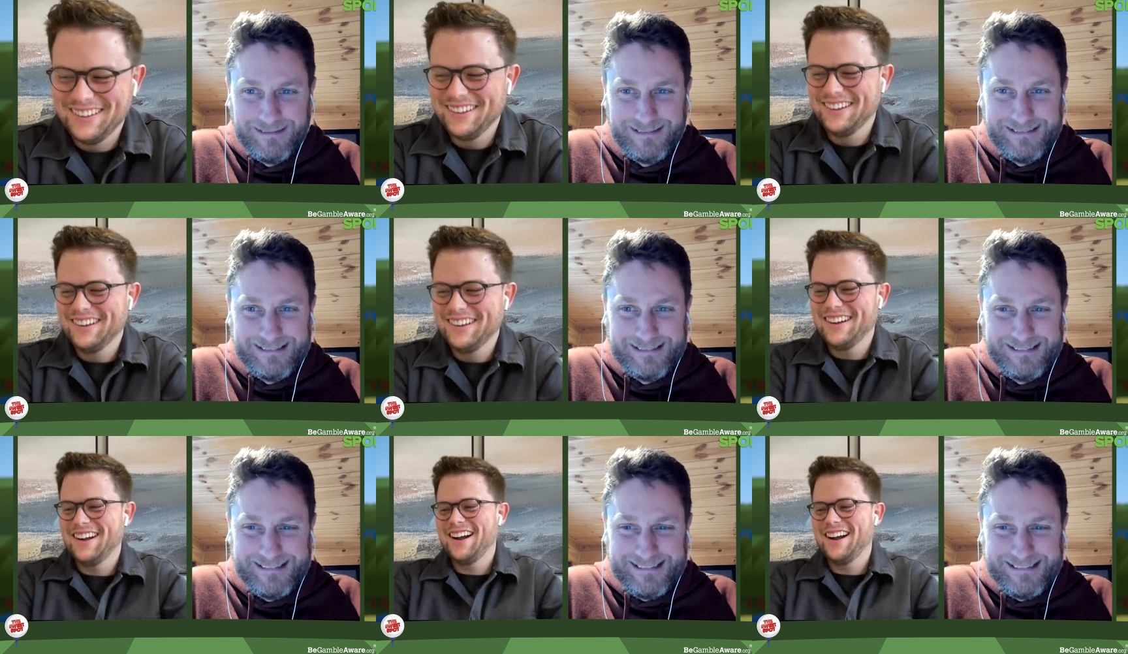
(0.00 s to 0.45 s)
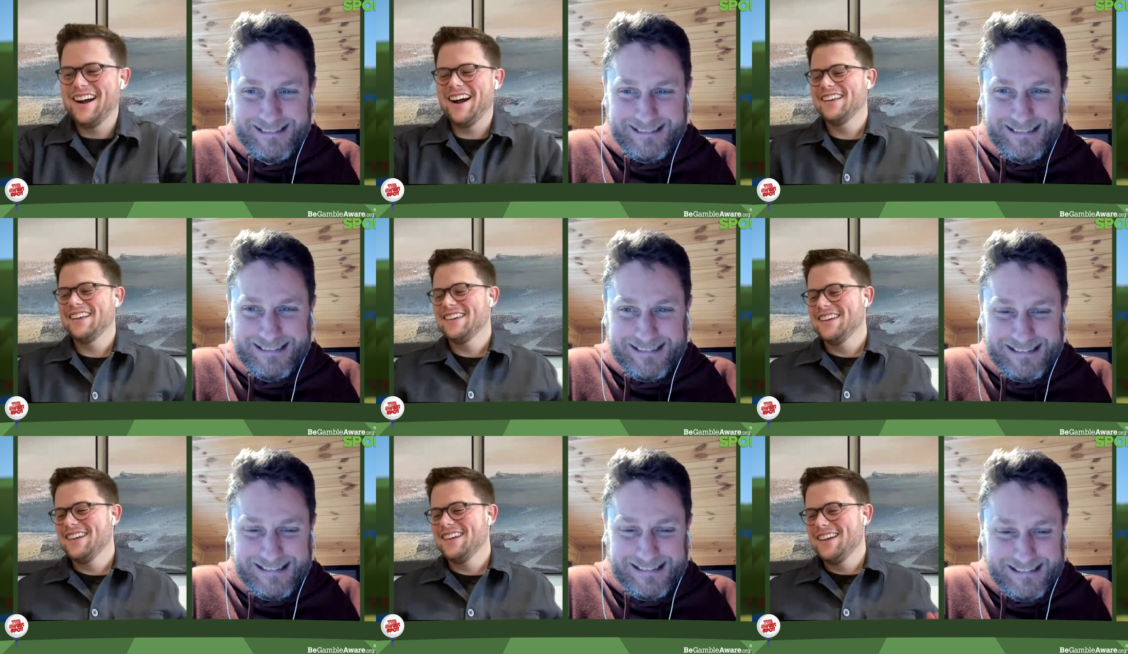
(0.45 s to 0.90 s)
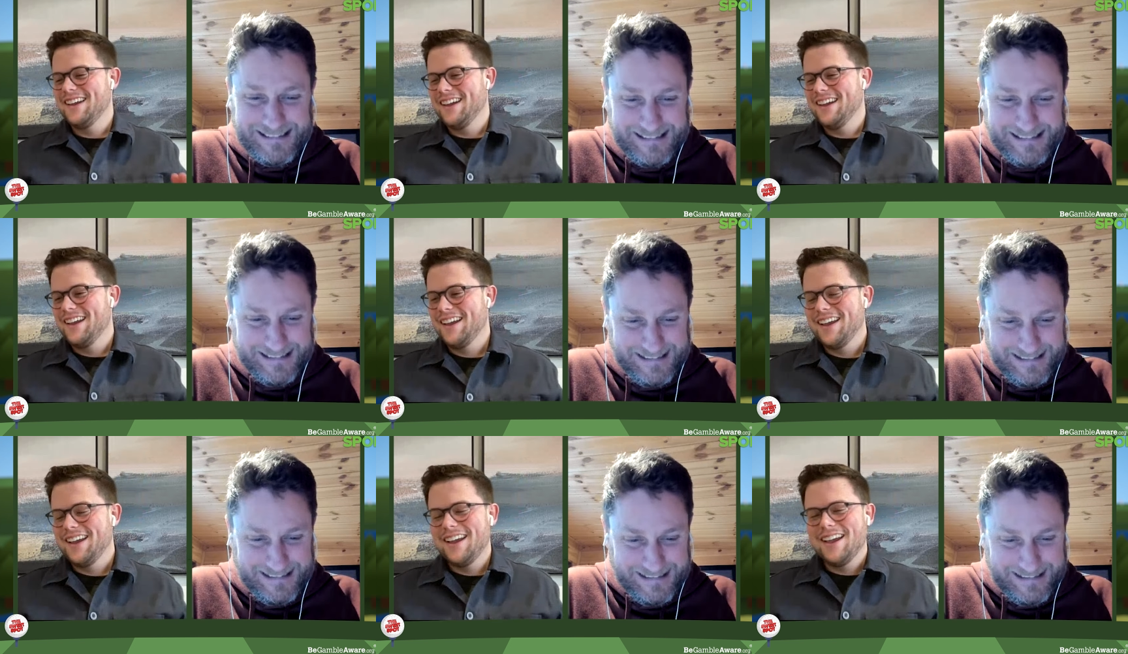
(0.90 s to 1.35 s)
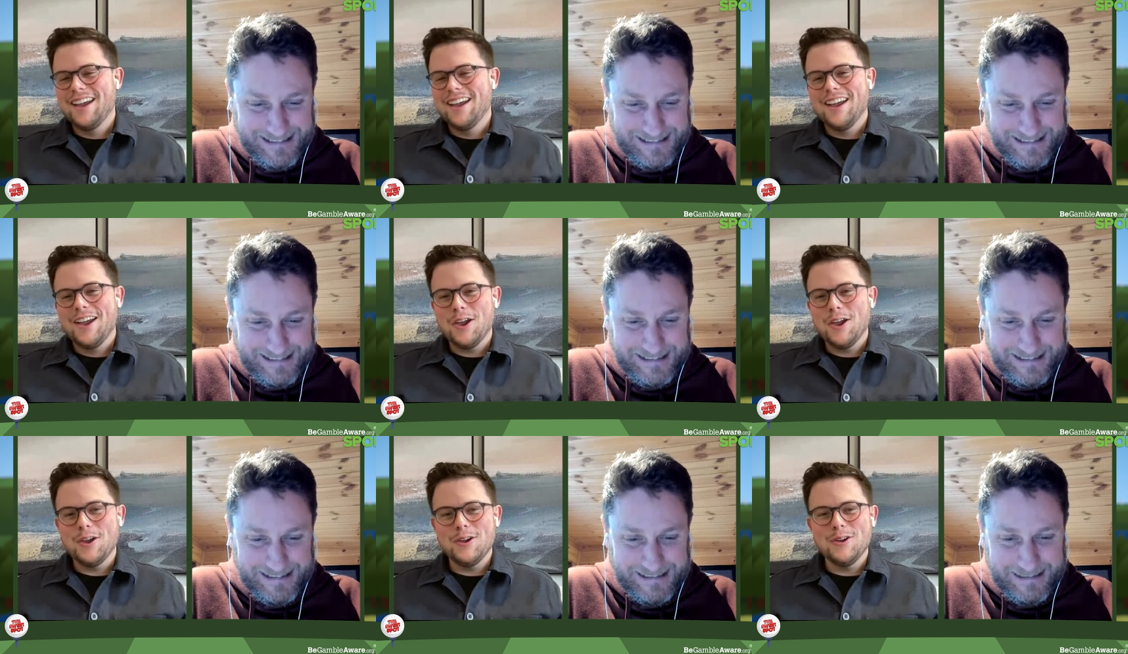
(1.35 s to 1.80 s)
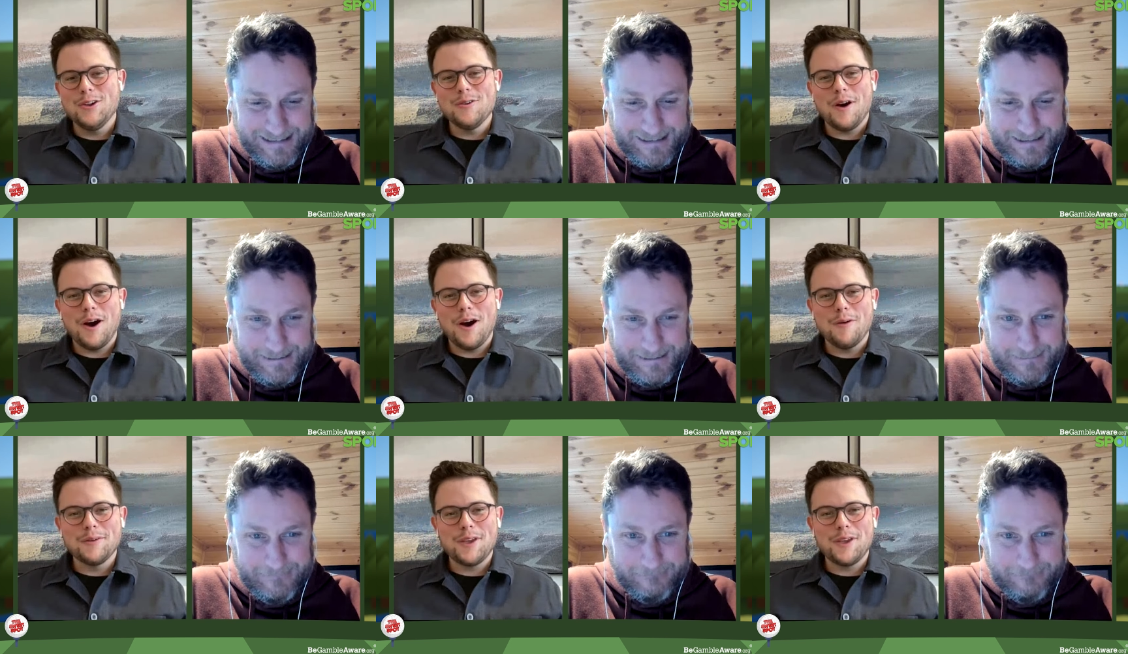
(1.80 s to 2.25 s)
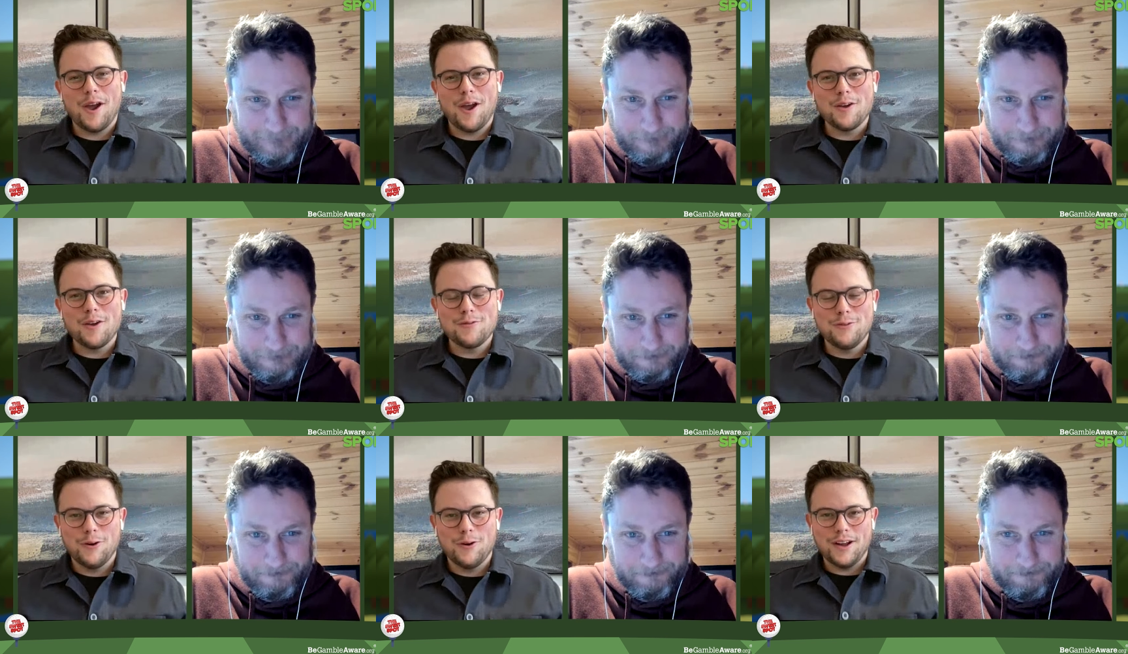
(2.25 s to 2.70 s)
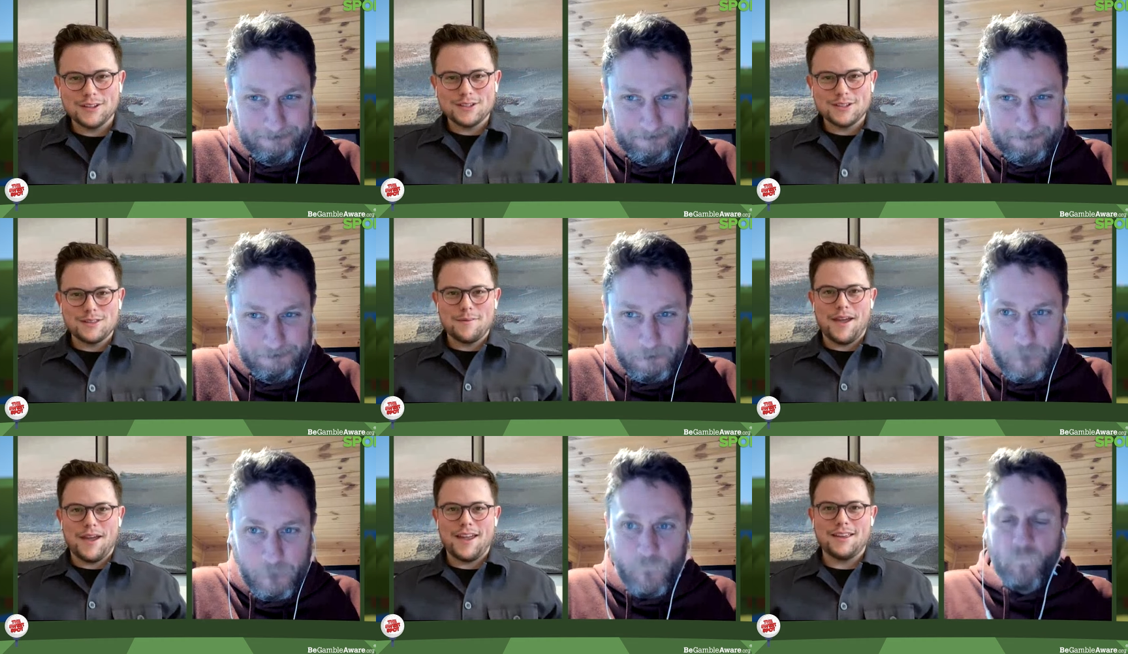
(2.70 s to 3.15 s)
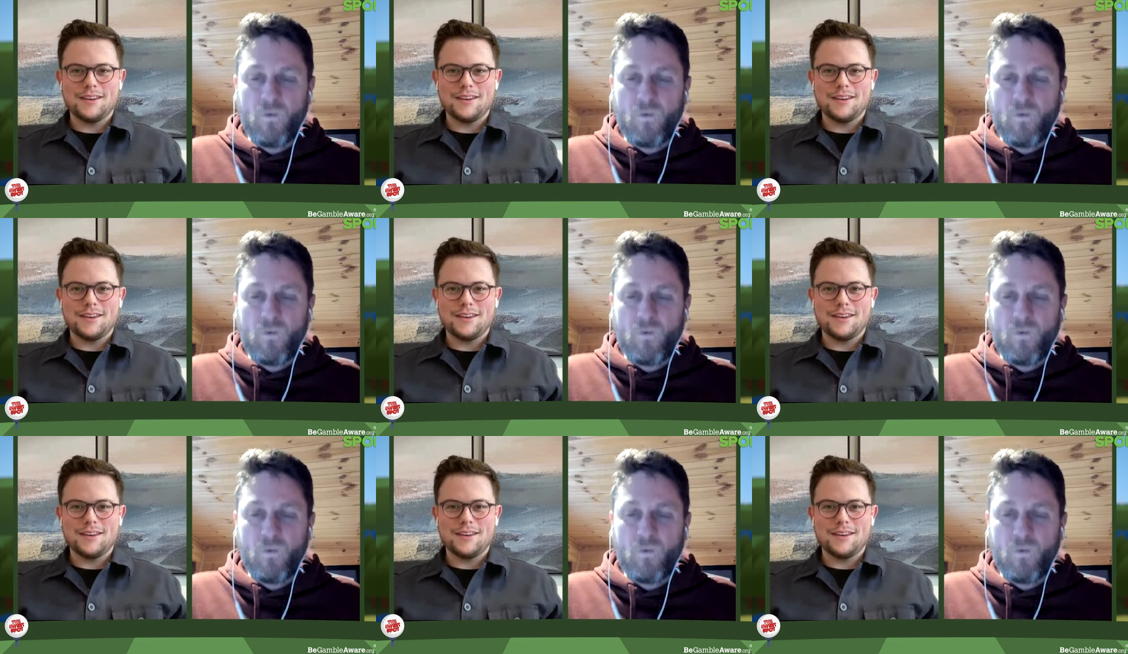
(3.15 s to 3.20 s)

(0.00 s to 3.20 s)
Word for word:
Speaker 1: who are we going for as the